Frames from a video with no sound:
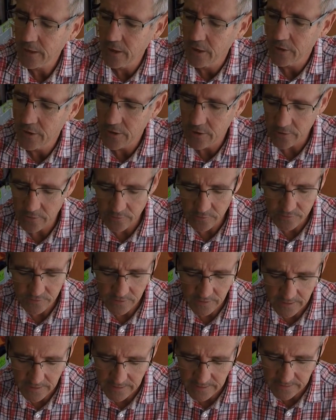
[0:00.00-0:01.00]
I use
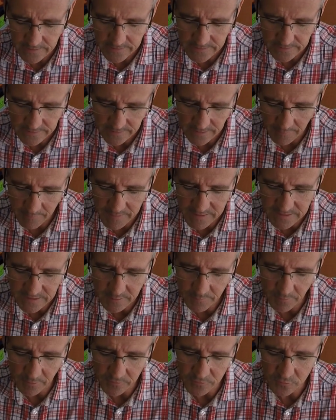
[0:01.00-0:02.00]
is a
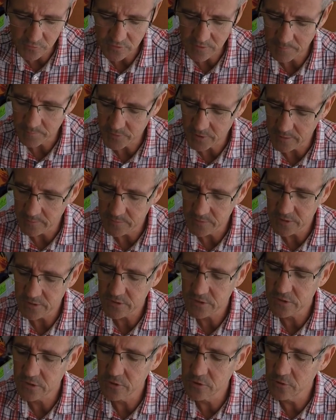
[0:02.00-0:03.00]
mister bottle sometimes,
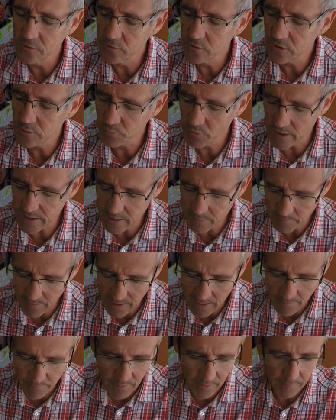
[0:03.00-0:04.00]
just to spray the
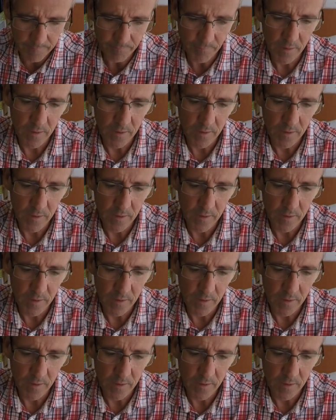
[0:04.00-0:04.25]
paper.